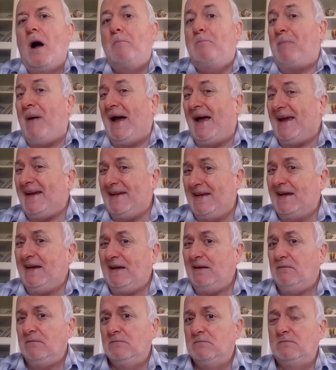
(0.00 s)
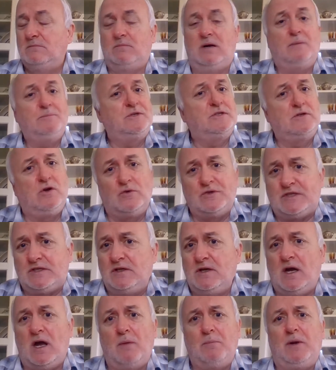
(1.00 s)
a paying perhaps cost
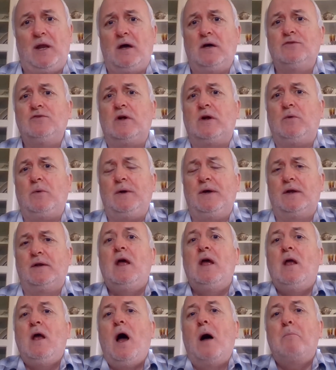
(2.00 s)
you a couple of hundred quid,